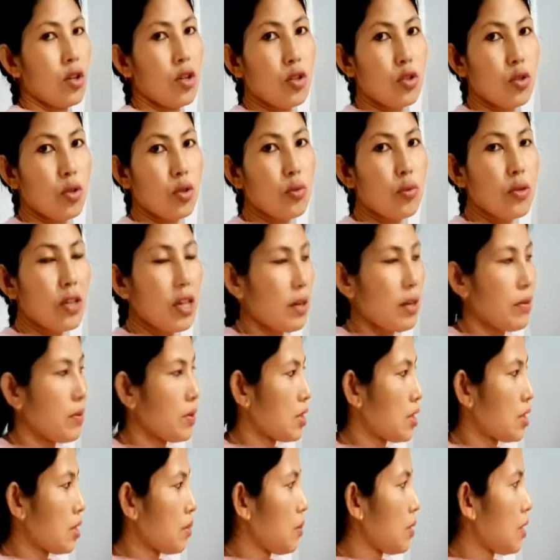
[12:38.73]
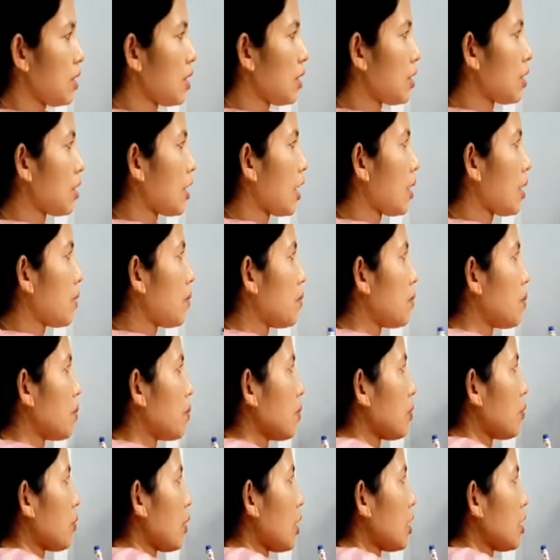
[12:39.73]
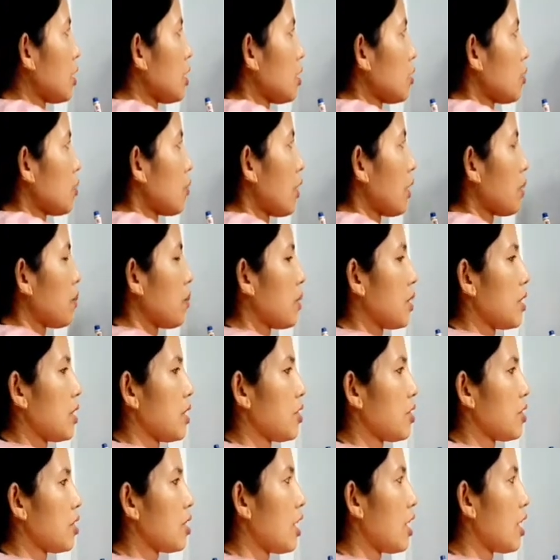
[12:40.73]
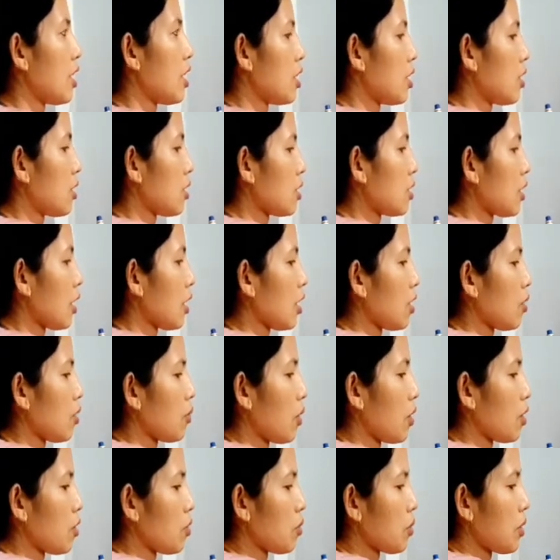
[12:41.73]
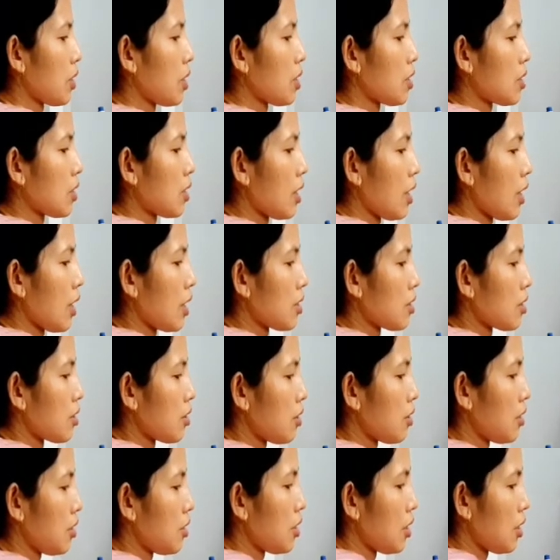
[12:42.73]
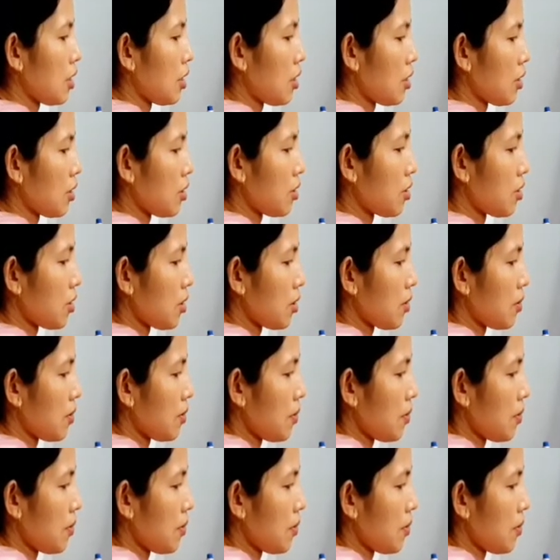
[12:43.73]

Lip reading: So we have a similar type. One is fragmentation and the second one you can say as regeneration,